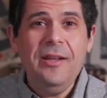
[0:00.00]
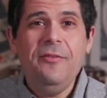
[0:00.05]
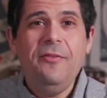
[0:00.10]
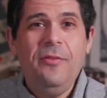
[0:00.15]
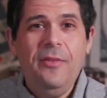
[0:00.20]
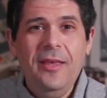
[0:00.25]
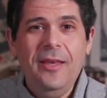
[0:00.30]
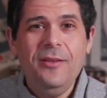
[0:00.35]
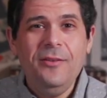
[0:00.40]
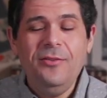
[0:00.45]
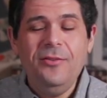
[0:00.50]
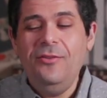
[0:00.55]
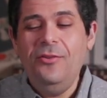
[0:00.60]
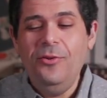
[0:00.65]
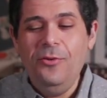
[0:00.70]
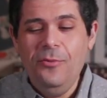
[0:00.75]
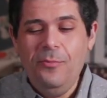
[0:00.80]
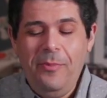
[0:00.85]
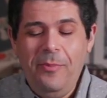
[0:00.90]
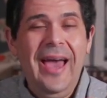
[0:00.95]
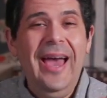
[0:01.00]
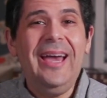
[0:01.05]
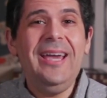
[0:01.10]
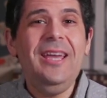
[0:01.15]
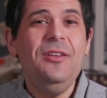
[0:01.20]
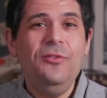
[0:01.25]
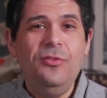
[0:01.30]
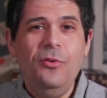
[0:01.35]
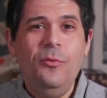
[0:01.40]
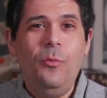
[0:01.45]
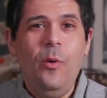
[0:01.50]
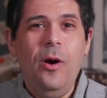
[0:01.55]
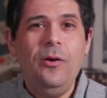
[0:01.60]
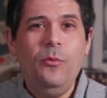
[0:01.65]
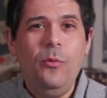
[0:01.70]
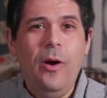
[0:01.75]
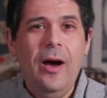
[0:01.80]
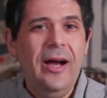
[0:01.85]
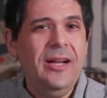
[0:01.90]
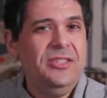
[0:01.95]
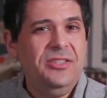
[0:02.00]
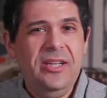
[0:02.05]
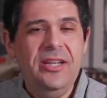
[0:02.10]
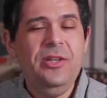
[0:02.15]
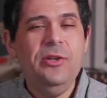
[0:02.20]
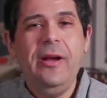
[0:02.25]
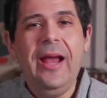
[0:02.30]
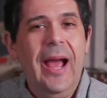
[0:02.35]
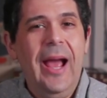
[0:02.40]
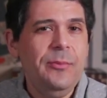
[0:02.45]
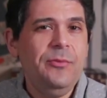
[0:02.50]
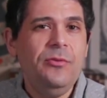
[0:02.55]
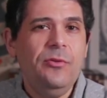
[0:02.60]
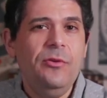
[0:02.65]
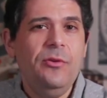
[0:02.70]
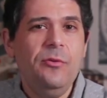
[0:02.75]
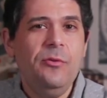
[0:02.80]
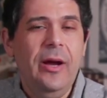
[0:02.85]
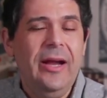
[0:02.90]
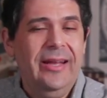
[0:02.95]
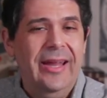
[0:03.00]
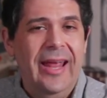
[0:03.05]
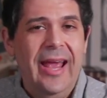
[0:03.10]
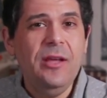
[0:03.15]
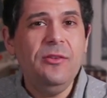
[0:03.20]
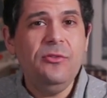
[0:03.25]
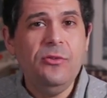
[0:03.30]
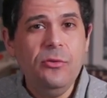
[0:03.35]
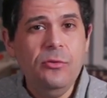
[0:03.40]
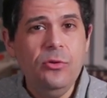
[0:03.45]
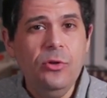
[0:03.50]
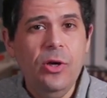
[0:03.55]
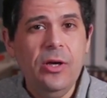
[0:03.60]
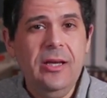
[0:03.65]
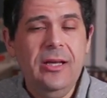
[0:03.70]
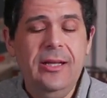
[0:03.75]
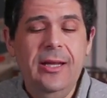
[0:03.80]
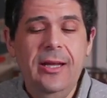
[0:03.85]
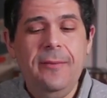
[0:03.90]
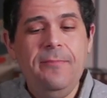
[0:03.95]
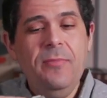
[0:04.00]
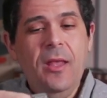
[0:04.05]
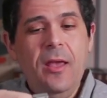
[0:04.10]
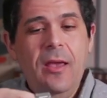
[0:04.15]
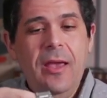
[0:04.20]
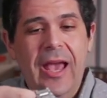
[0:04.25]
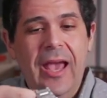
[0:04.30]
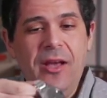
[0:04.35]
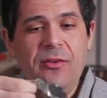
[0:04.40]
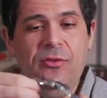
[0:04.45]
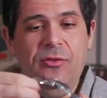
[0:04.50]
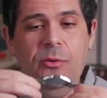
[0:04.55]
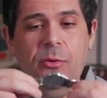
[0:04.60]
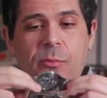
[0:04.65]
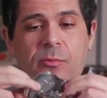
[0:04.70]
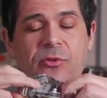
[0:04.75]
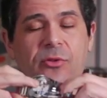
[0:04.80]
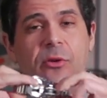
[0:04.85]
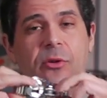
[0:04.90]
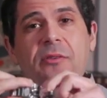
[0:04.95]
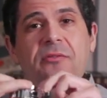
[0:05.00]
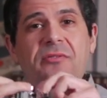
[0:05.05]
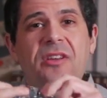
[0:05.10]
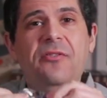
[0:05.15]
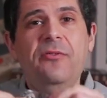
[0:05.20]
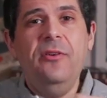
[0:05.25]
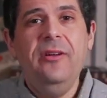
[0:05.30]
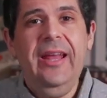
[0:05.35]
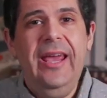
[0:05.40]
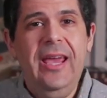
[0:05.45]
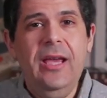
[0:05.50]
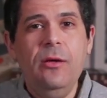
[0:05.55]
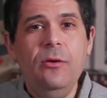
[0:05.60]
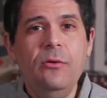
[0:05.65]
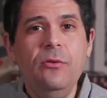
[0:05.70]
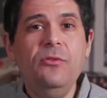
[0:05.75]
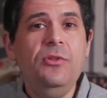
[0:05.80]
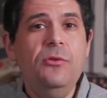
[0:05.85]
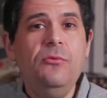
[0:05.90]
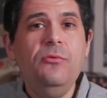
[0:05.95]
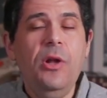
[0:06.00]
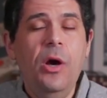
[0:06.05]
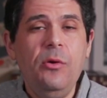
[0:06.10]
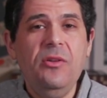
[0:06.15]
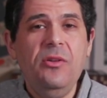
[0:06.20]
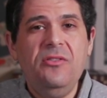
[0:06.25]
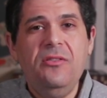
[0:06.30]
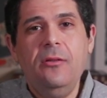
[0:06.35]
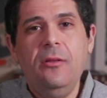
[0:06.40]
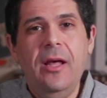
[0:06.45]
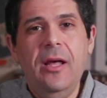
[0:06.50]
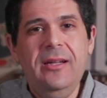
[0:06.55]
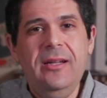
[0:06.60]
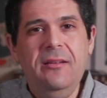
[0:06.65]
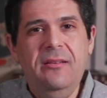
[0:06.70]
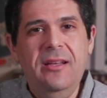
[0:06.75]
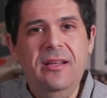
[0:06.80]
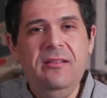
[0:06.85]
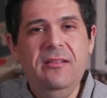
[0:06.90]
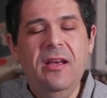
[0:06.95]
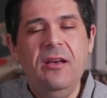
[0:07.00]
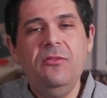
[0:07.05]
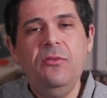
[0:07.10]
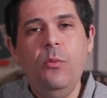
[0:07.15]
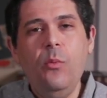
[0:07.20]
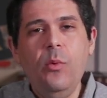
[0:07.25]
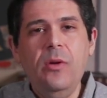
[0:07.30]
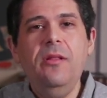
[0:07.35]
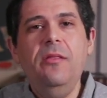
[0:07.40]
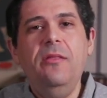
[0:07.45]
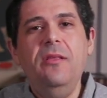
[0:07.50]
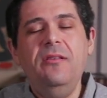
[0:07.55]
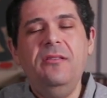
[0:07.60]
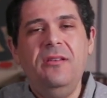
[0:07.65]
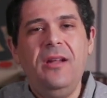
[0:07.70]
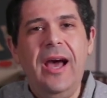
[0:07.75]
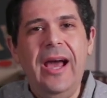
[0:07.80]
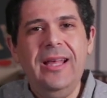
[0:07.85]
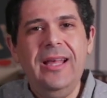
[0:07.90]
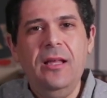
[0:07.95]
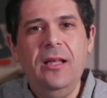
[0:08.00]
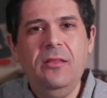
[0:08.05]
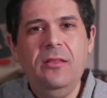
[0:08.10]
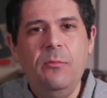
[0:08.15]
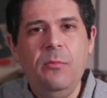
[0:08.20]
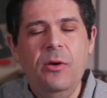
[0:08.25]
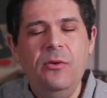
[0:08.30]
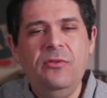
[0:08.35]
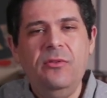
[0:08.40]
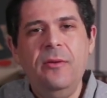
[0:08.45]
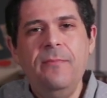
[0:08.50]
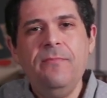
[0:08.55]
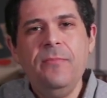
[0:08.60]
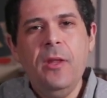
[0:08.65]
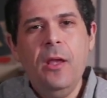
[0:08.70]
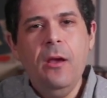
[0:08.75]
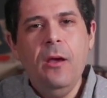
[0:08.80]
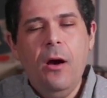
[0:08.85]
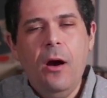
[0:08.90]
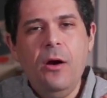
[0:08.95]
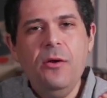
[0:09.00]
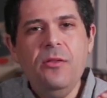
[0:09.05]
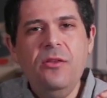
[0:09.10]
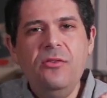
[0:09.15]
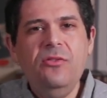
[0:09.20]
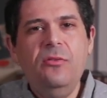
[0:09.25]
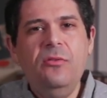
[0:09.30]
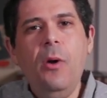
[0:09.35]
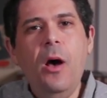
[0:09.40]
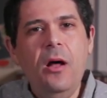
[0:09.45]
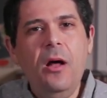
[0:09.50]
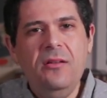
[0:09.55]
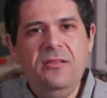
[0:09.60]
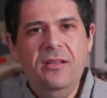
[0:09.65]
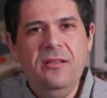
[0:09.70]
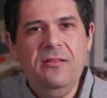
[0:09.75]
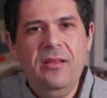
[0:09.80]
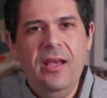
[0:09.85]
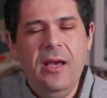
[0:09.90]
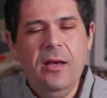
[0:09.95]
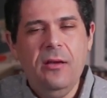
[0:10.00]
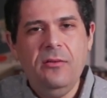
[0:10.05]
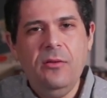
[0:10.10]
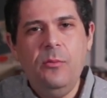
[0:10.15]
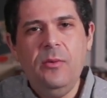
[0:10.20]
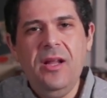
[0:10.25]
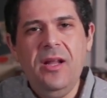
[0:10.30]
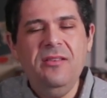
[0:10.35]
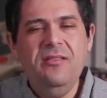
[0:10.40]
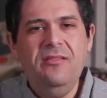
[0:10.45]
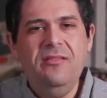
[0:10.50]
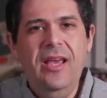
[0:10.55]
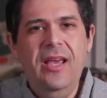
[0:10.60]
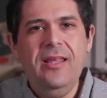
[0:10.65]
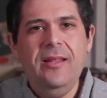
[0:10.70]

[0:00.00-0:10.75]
of things to pack into one watch. And you're absolutely right. As you look at it, as you observe different angles, you notice a lot of details. And one of the things that I like the most are the small details. And when I say